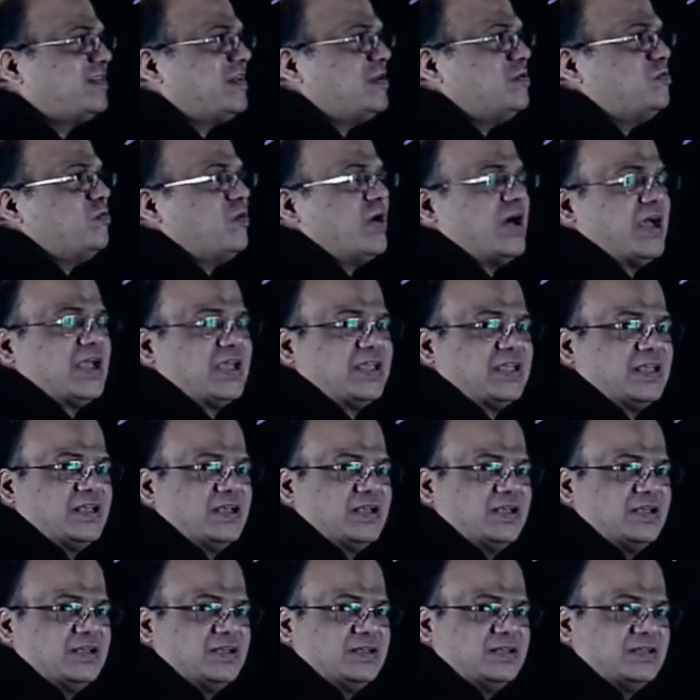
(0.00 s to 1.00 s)
and Y
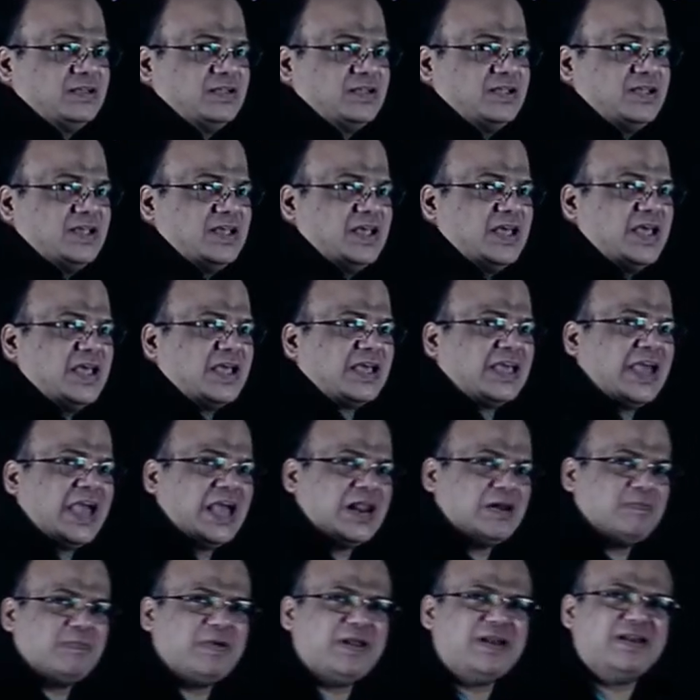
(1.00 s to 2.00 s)

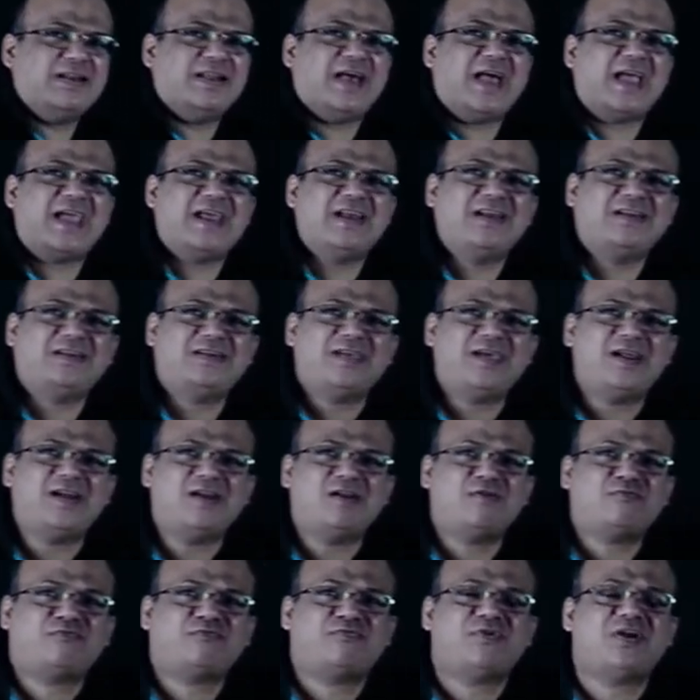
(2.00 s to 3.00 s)
can be 90
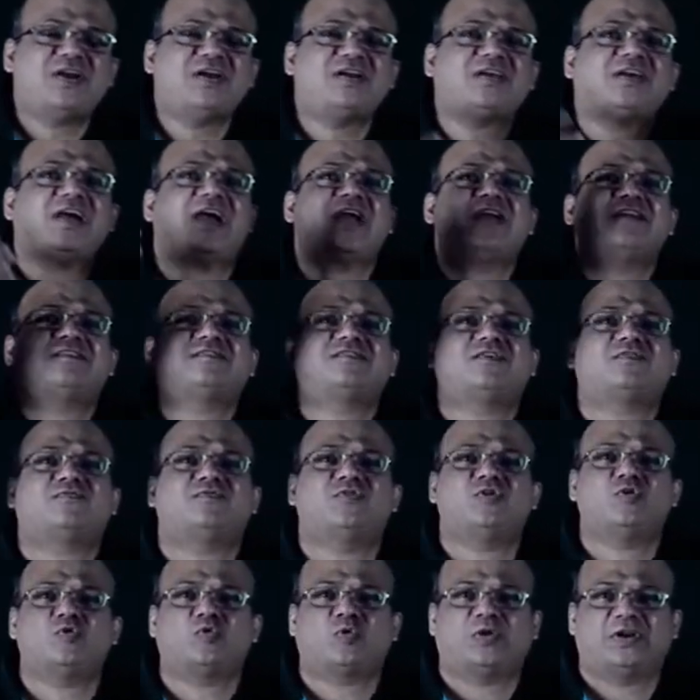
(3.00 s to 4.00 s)
different kinds of
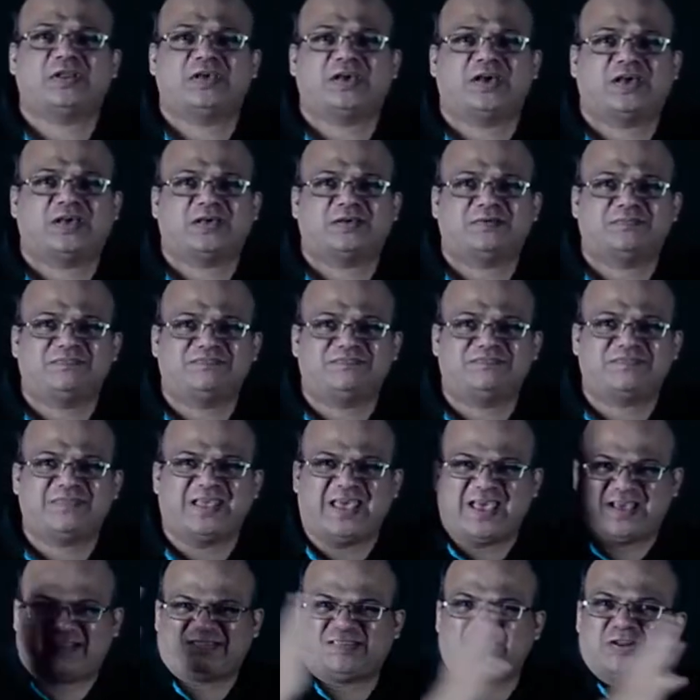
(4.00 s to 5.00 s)
nuclei.
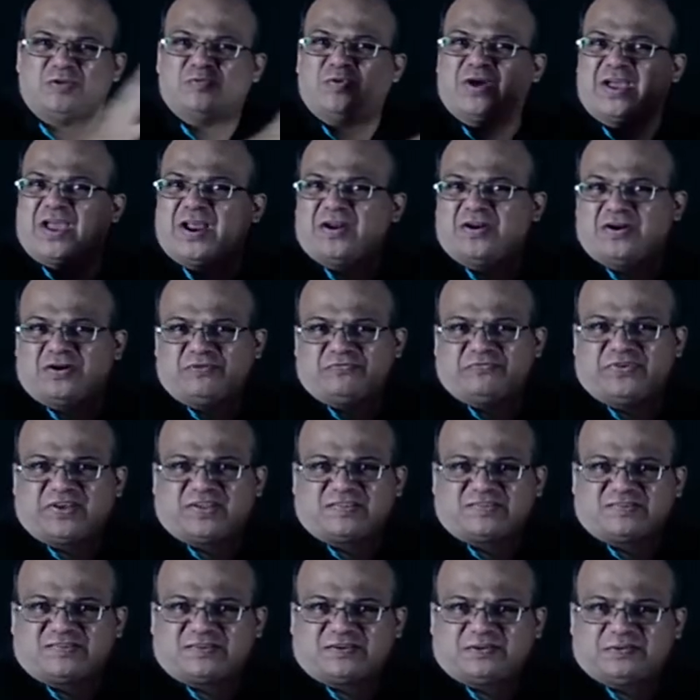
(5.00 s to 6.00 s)
X and Y are not
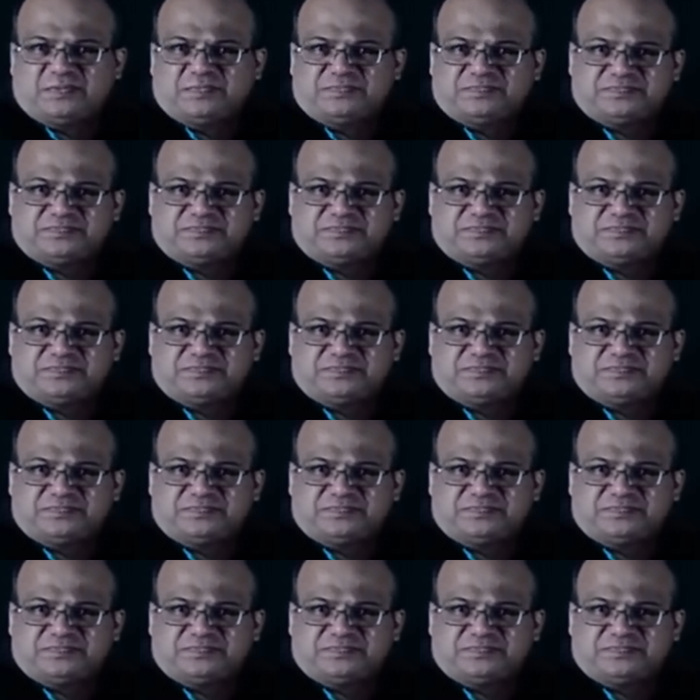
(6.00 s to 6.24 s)
fixed.